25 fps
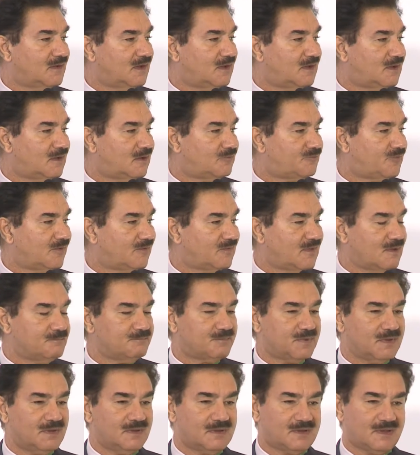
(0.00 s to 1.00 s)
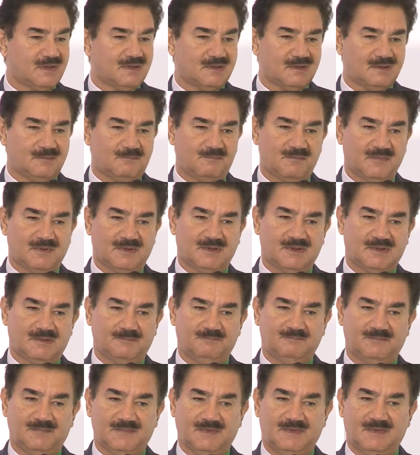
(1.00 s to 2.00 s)
for example,
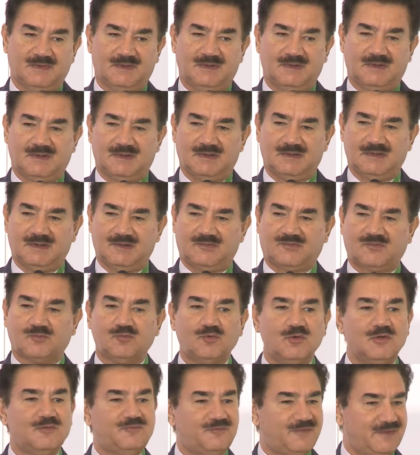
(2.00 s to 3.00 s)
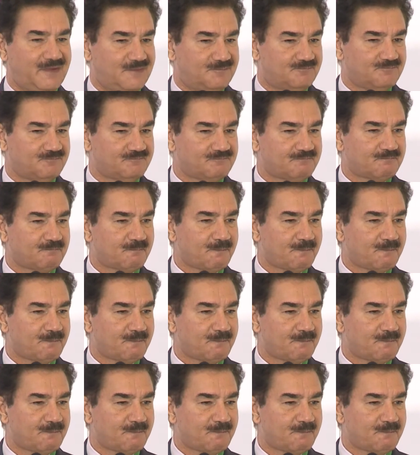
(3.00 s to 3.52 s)
the school fee.